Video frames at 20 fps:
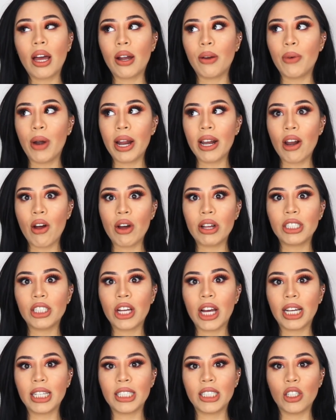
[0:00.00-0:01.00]
right now, as
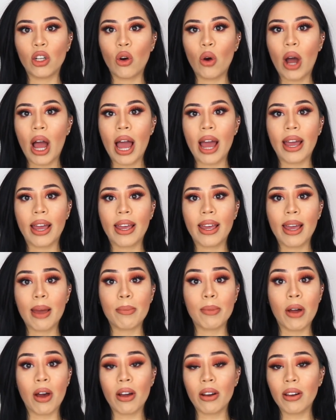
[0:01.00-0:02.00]
you guys know, I
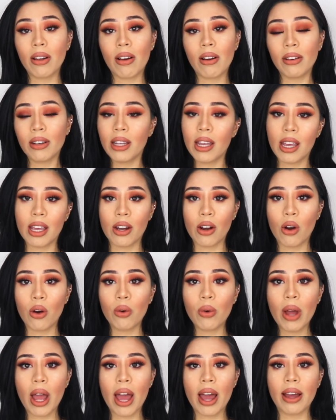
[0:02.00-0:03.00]
am not on
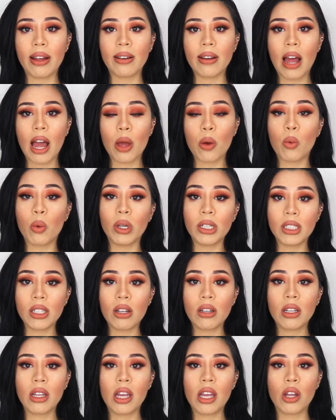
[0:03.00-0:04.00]
keto, and I was
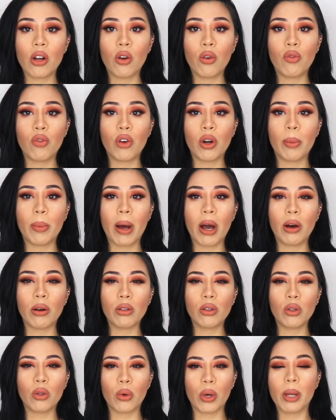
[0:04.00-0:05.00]
on keto for
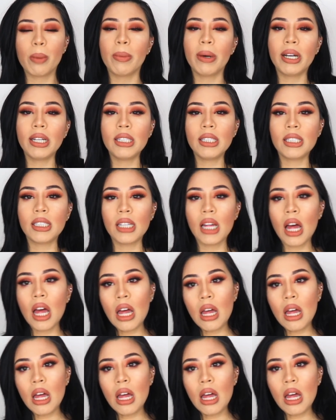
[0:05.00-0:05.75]
about 3 months